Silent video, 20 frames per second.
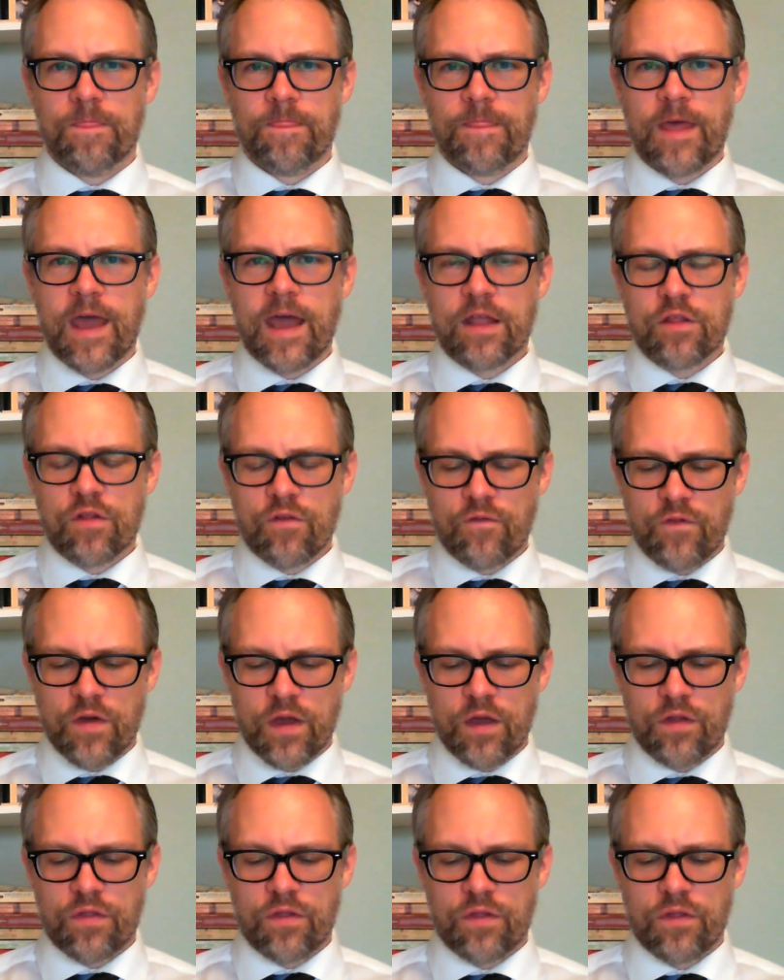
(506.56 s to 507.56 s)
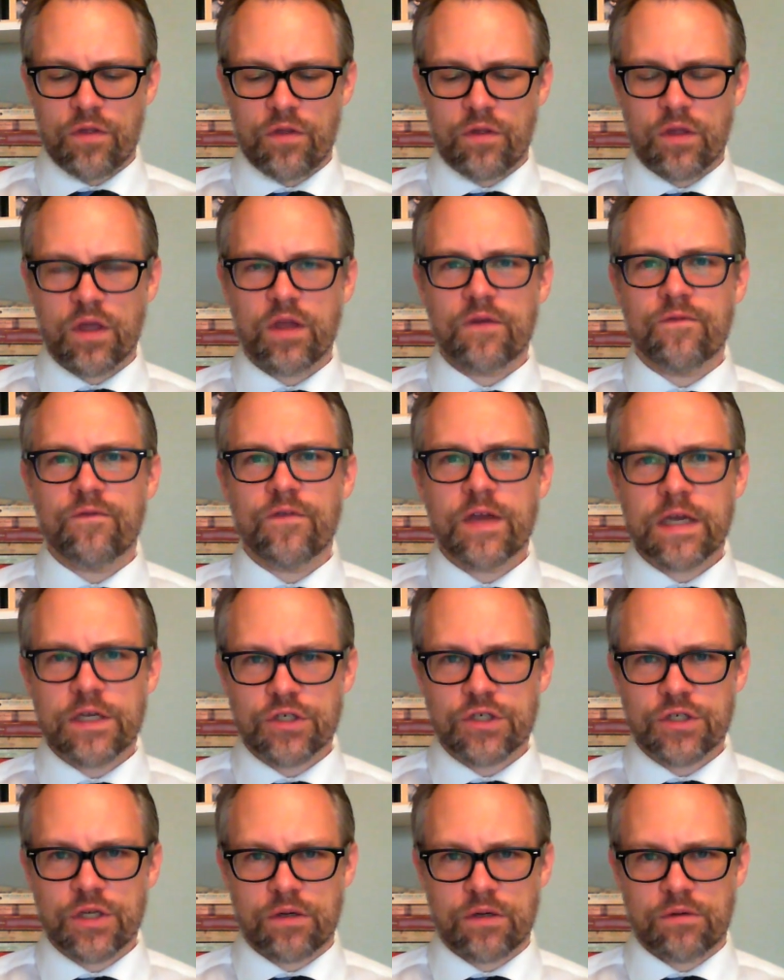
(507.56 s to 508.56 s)
That's faith.
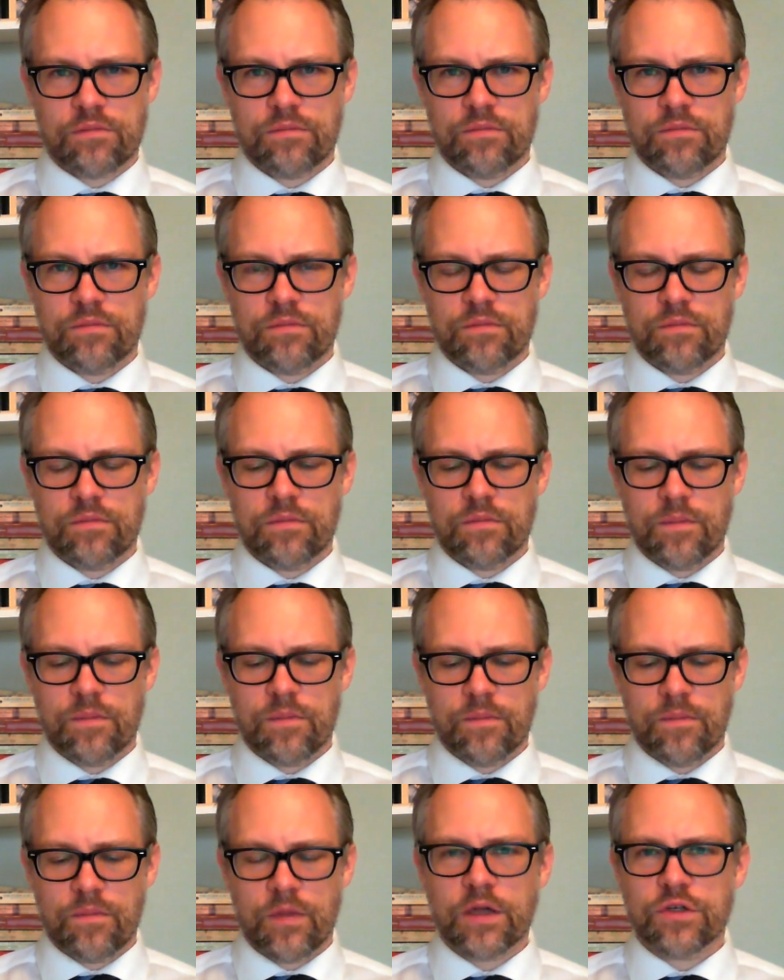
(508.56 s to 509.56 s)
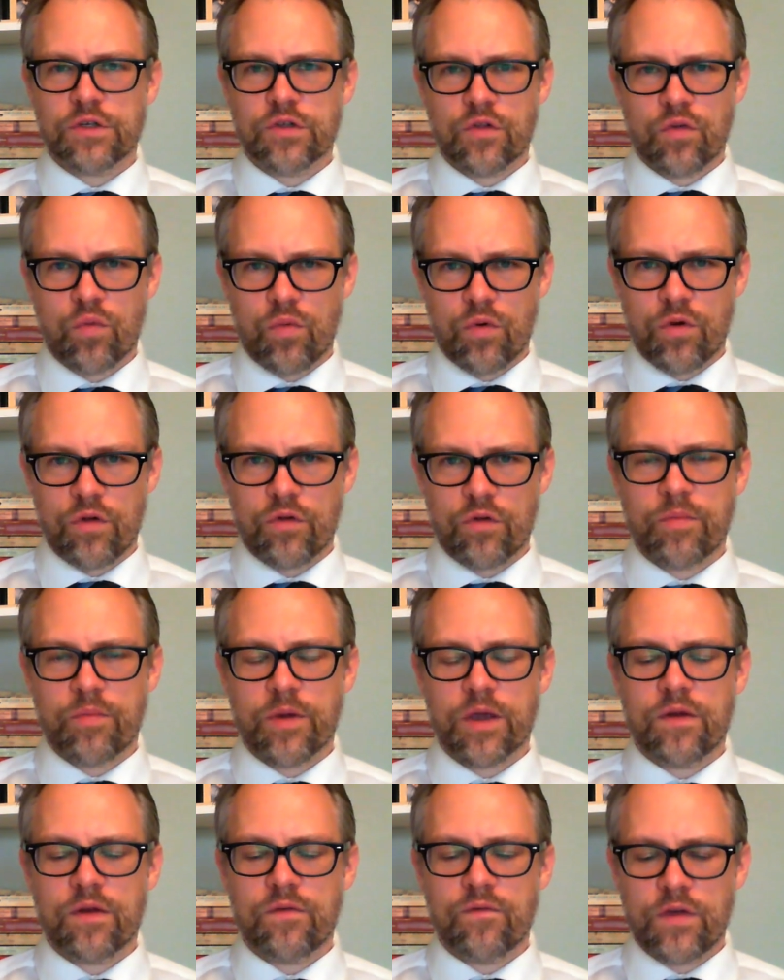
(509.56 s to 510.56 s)
Conviction. Not just words,
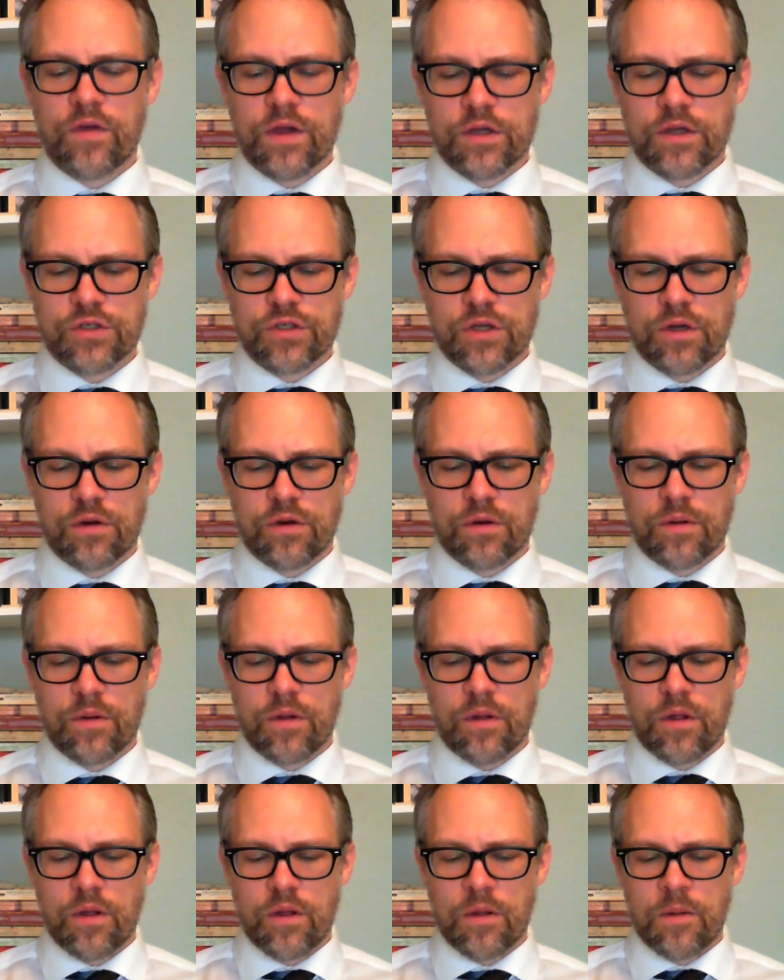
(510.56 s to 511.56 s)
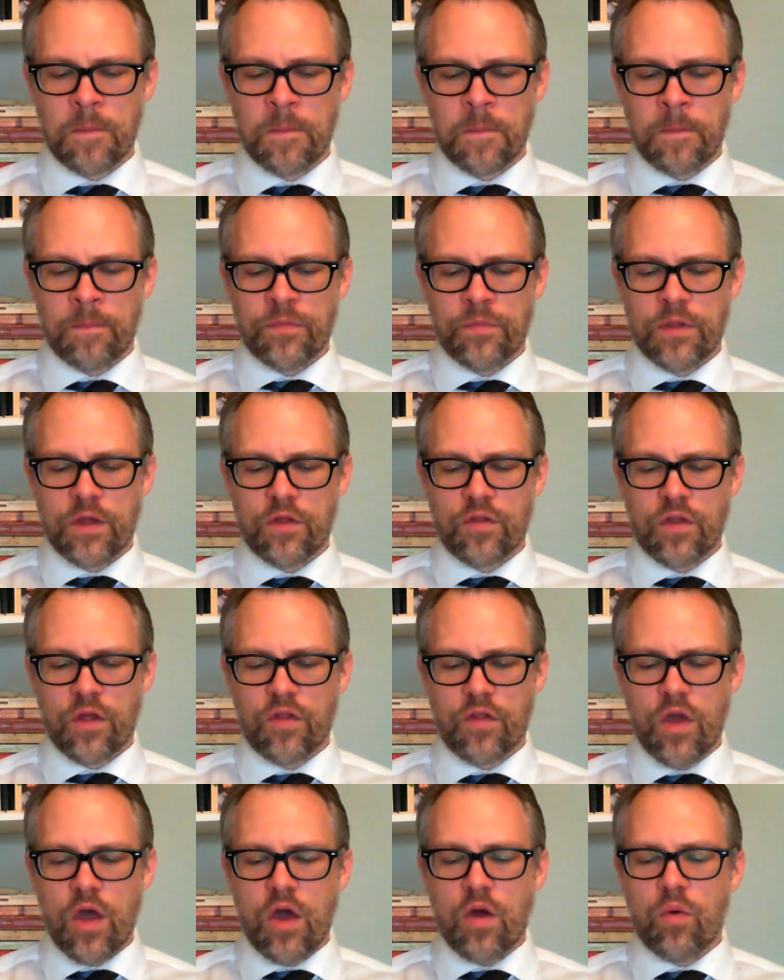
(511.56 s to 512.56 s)
but conviction. He
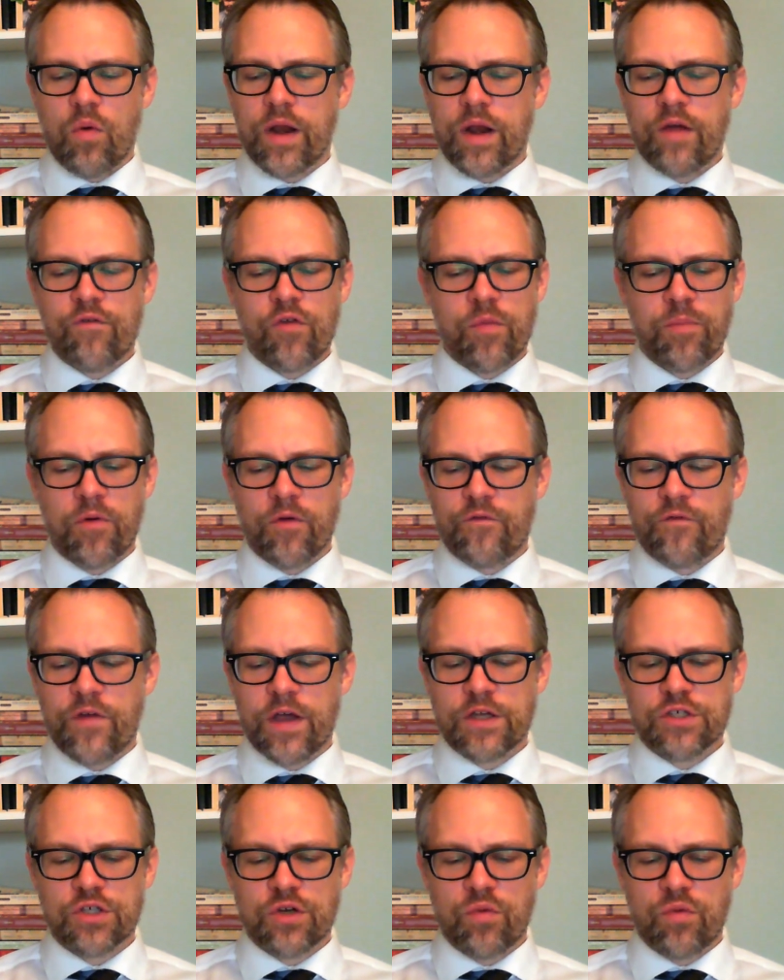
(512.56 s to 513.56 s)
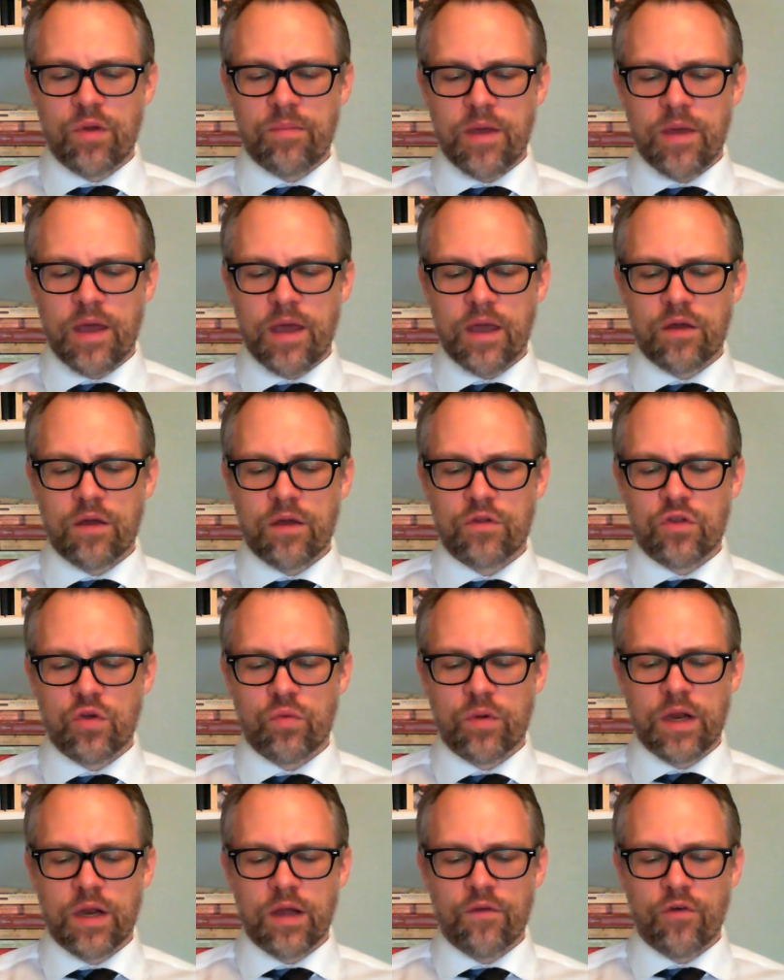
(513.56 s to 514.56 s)
says, whatever profession we make, to
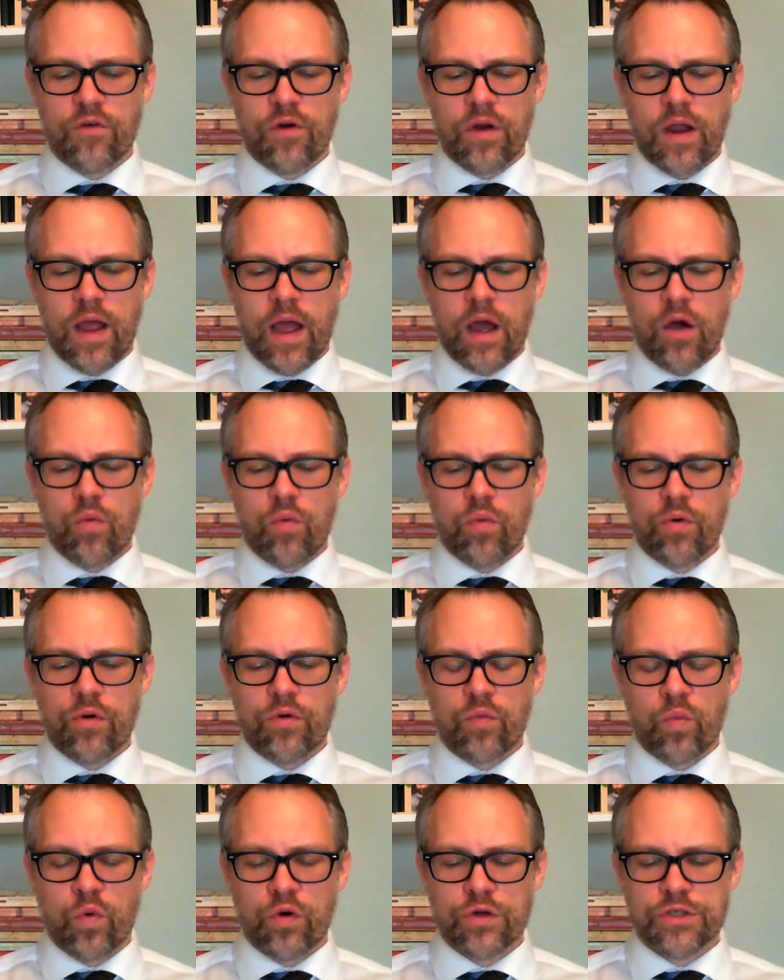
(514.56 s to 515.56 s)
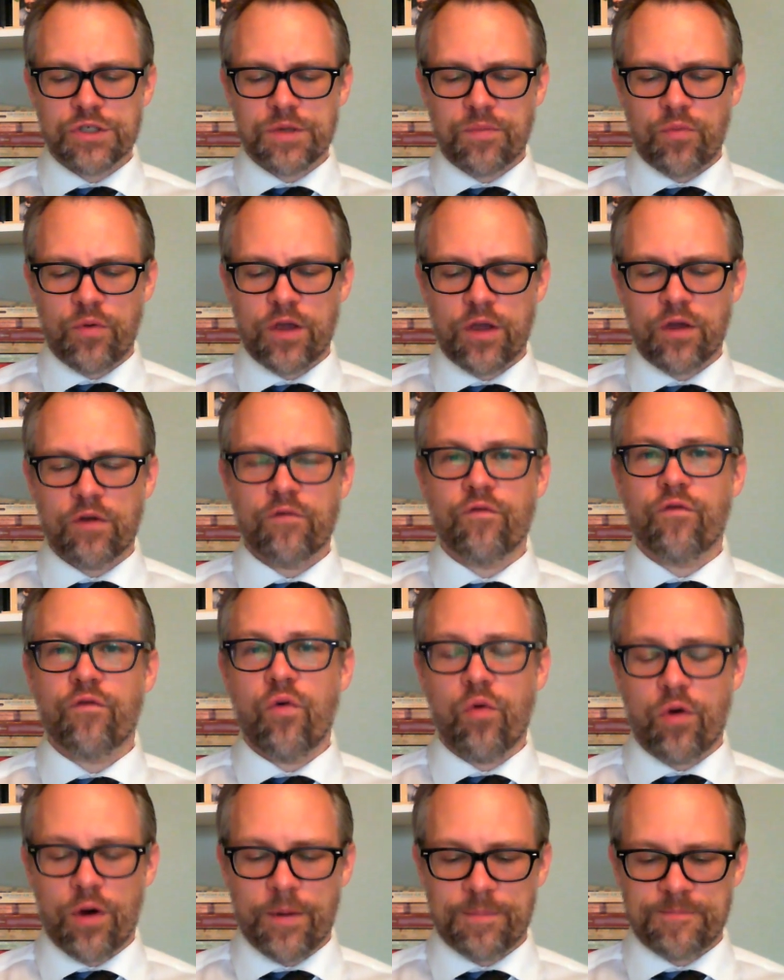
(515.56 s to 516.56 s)
whatever outward worship we
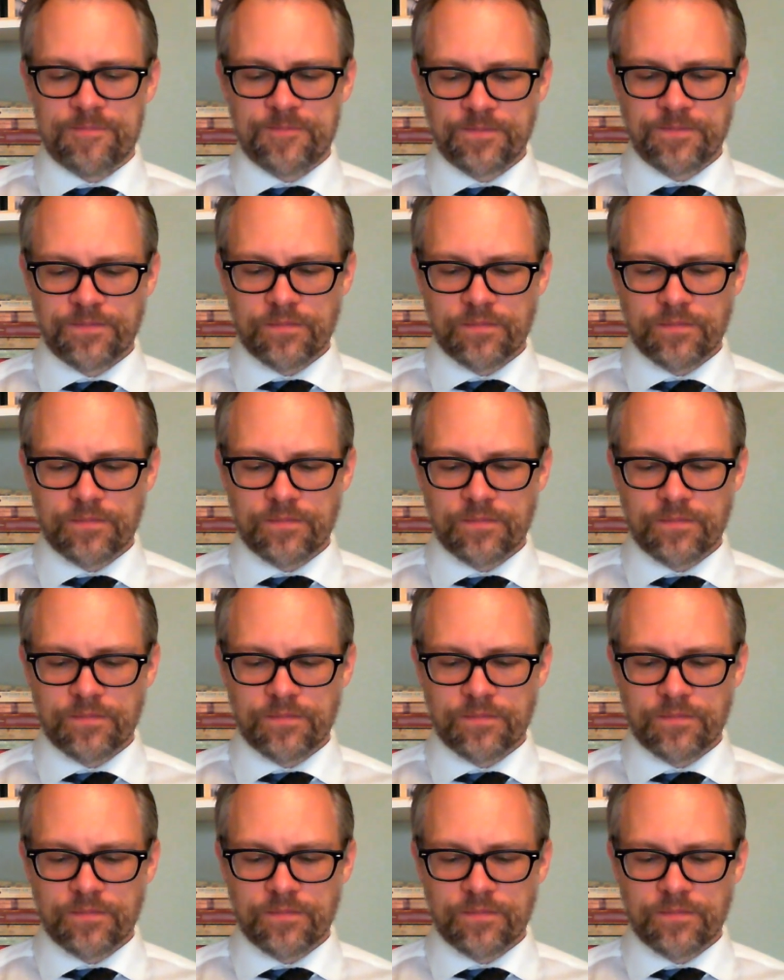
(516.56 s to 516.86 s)
conform,